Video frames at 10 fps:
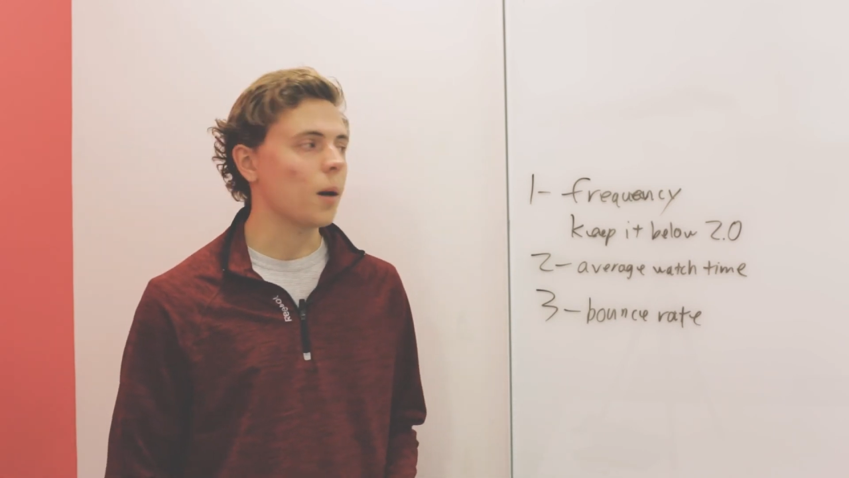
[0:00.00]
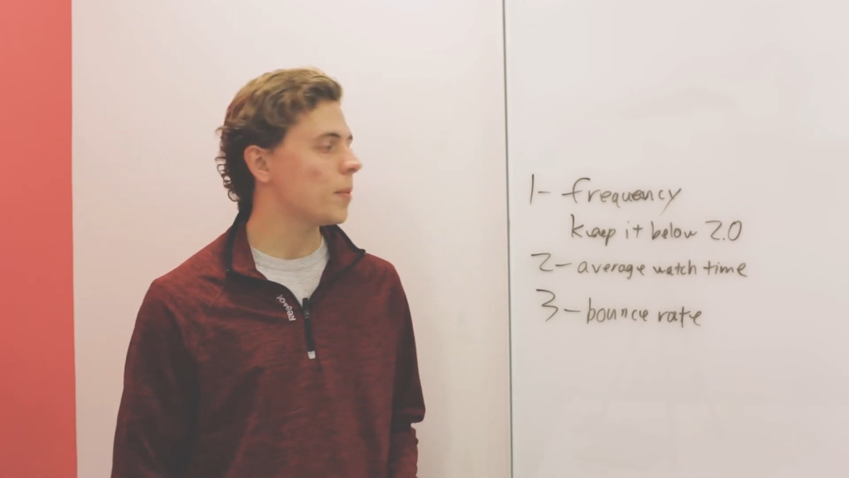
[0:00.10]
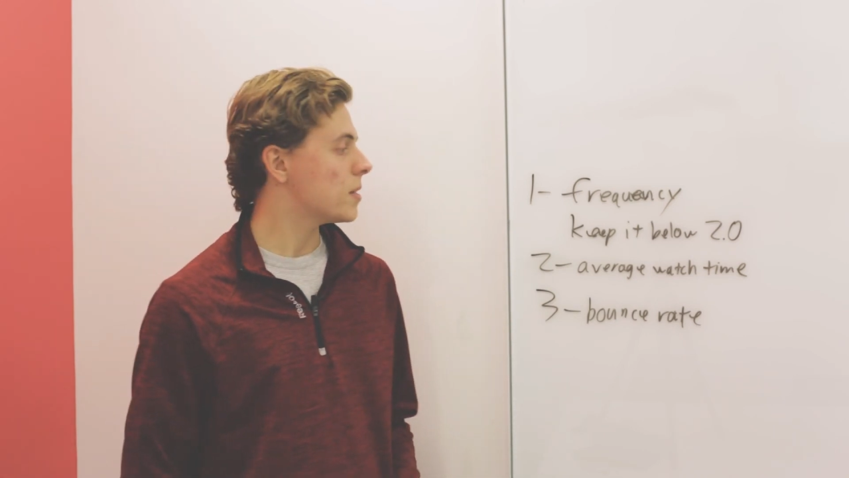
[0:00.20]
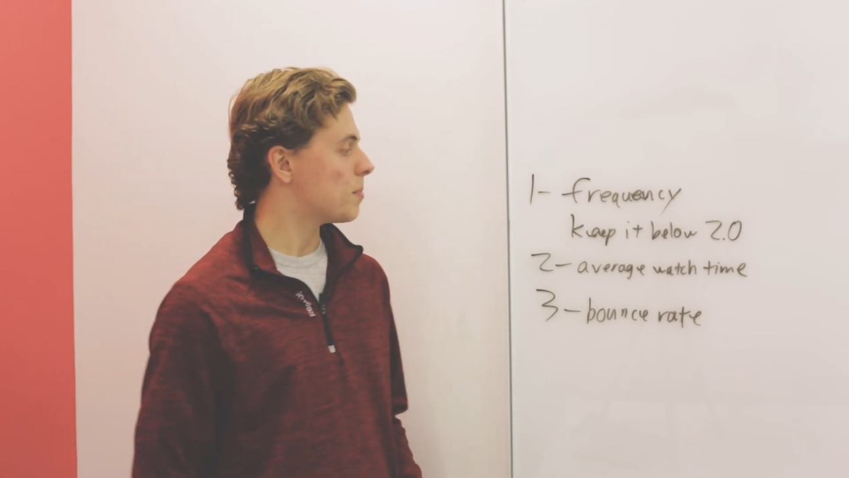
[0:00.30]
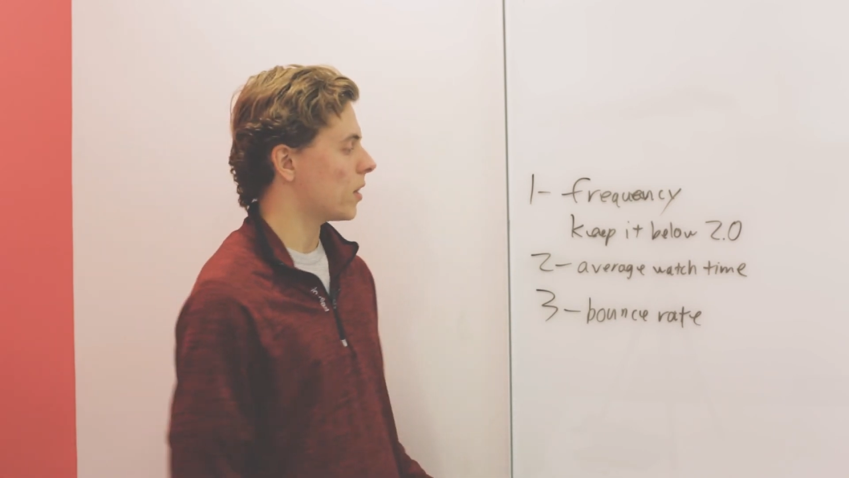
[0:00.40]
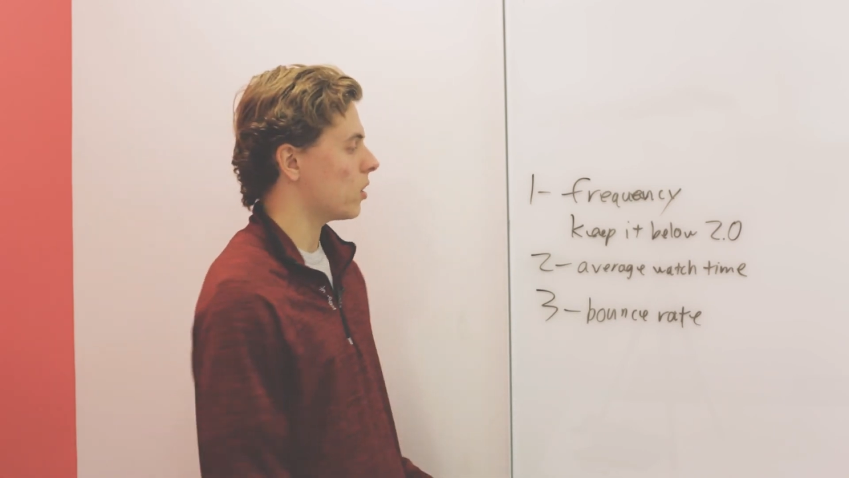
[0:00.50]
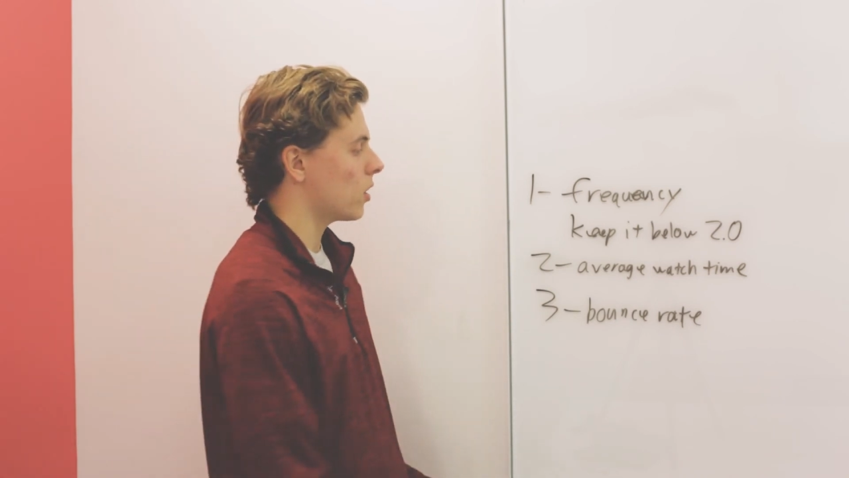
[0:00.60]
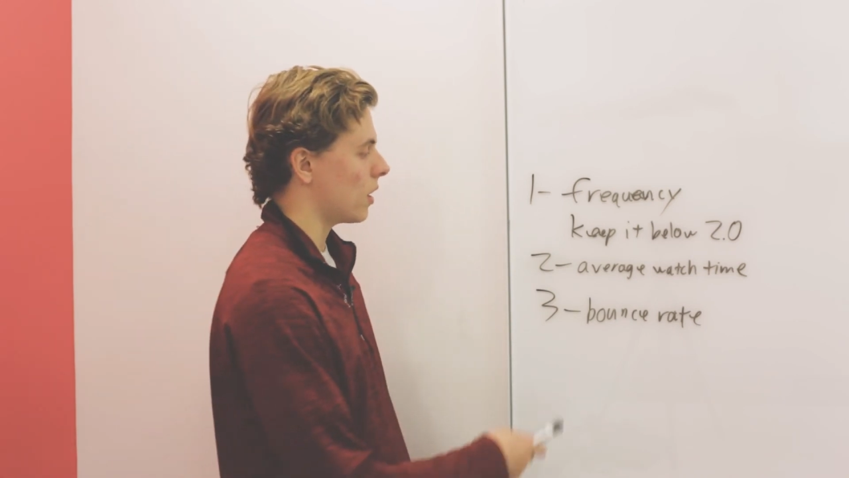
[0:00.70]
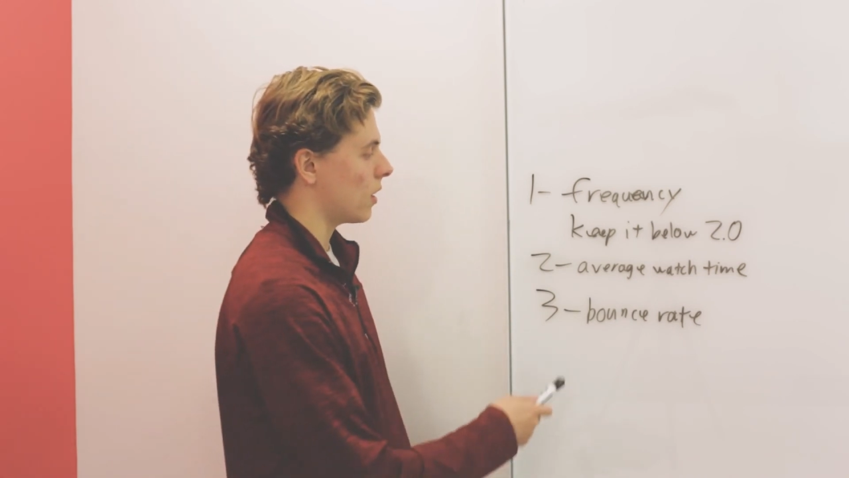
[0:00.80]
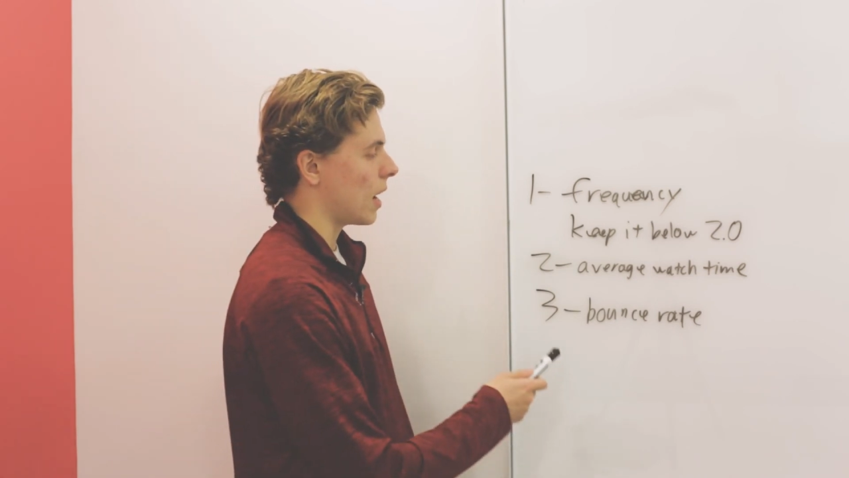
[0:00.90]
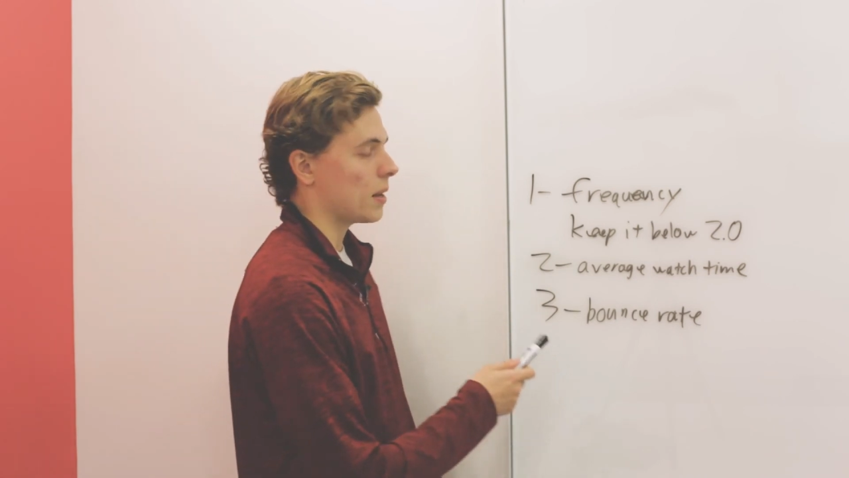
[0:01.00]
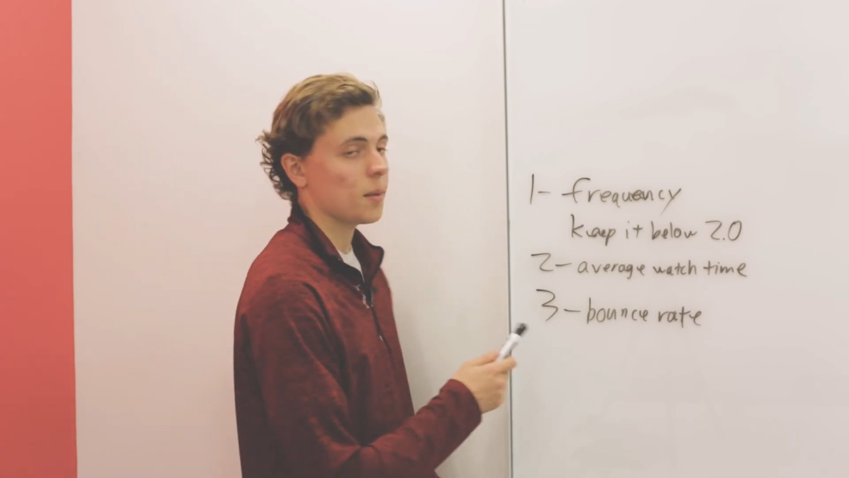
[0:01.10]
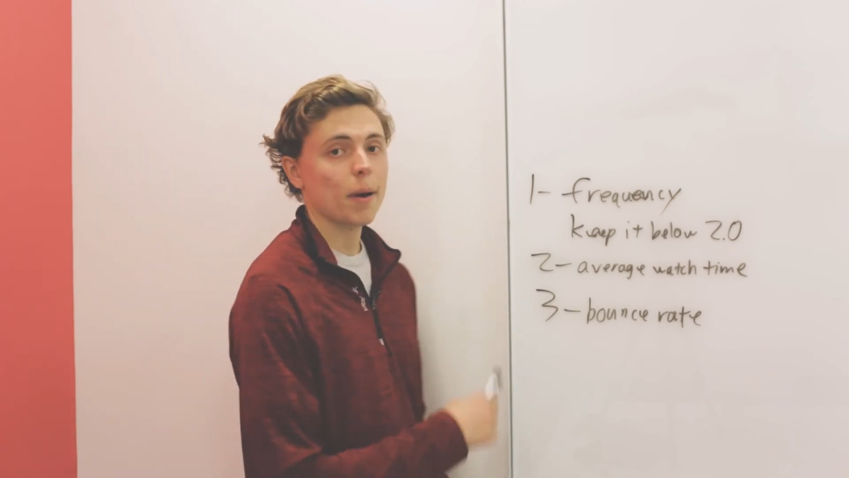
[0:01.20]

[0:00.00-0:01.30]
is by looking at the